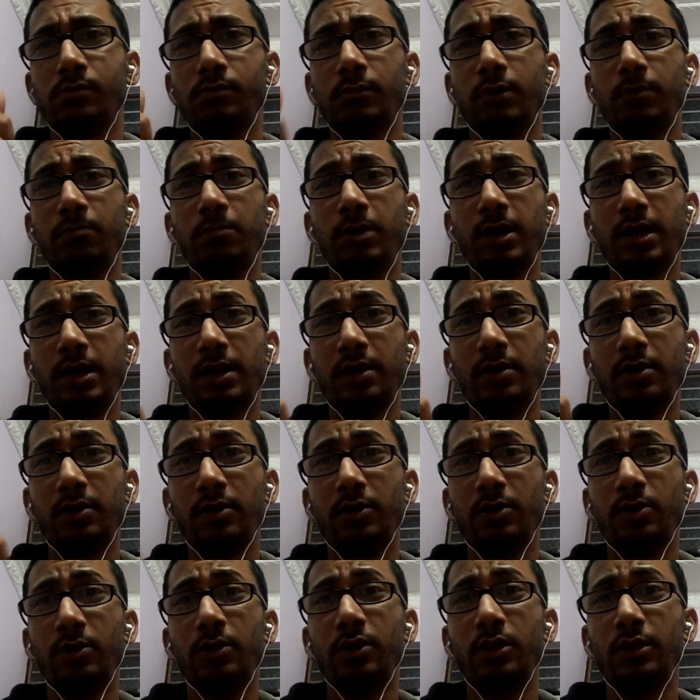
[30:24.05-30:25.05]
Bye bye,
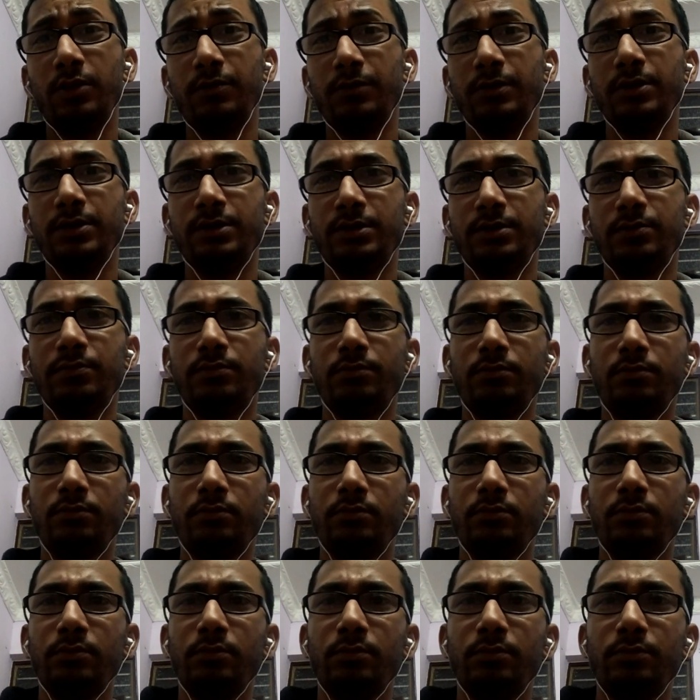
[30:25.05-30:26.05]
all the best.
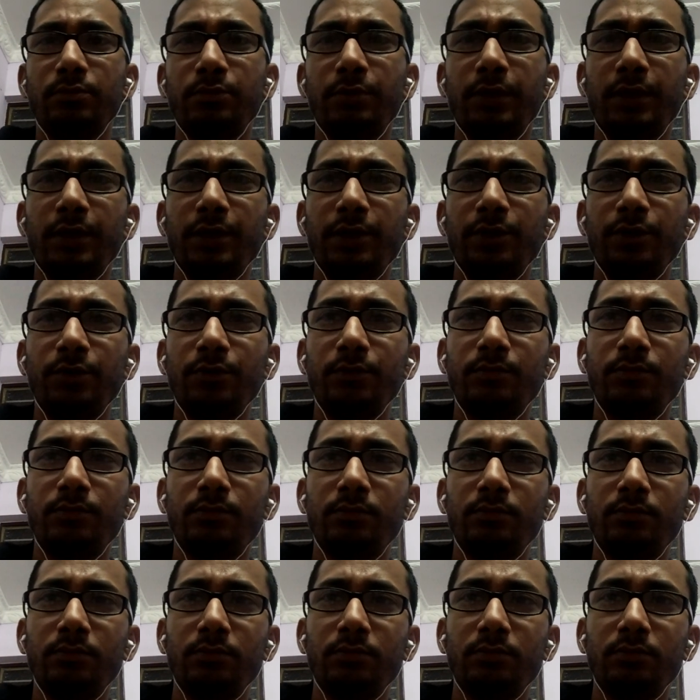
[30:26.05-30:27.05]
Thank you.
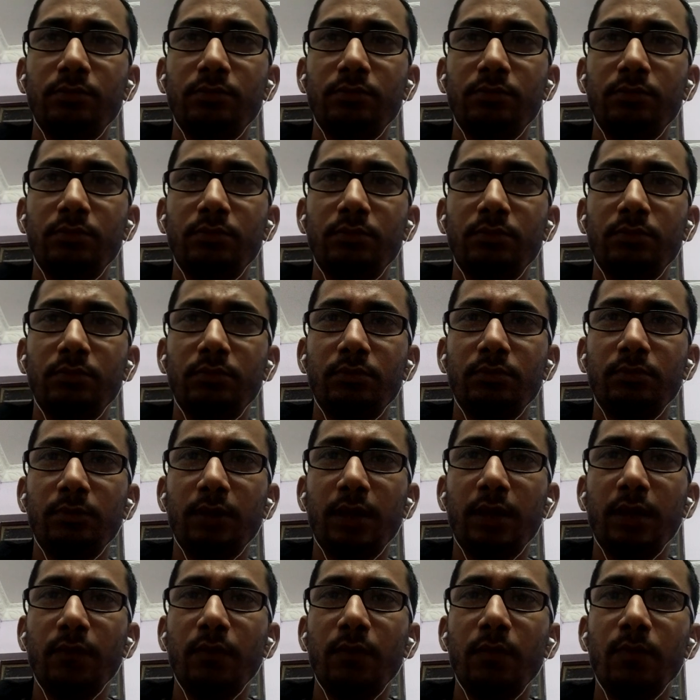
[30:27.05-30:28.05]

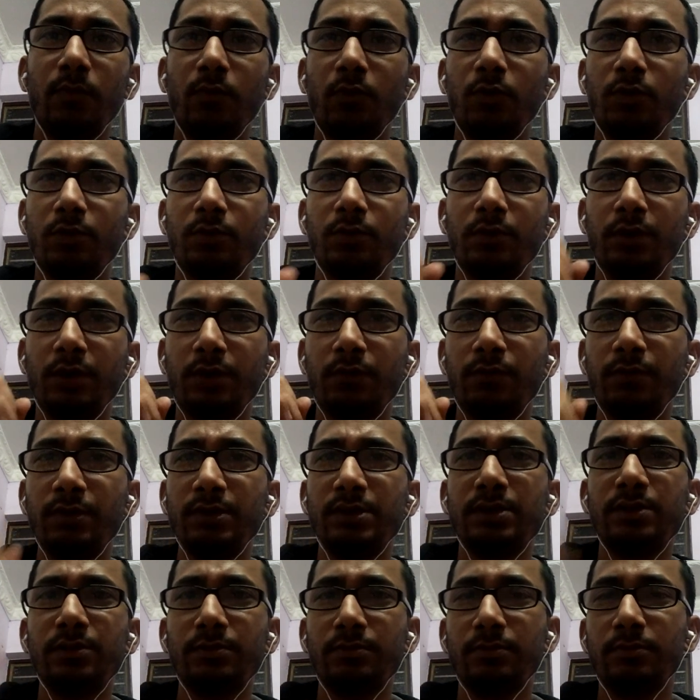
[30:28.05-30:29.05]
And one more
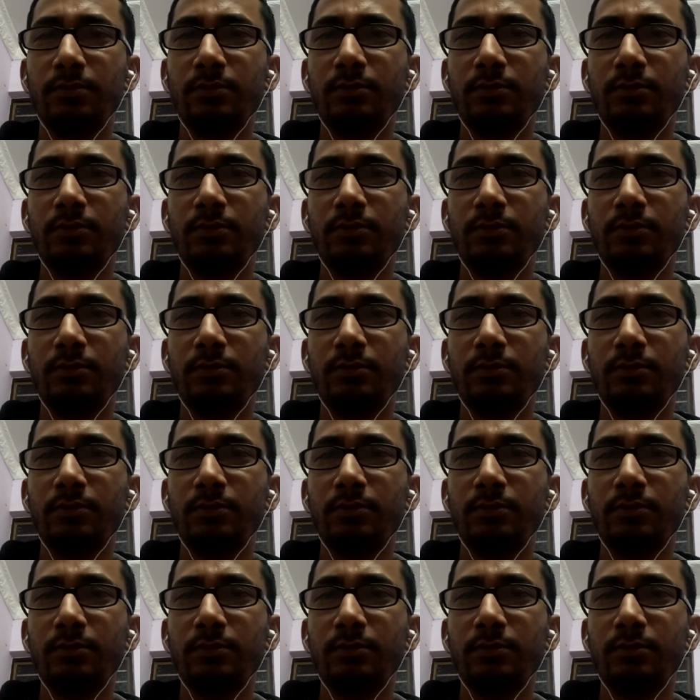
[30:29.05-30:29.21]
request,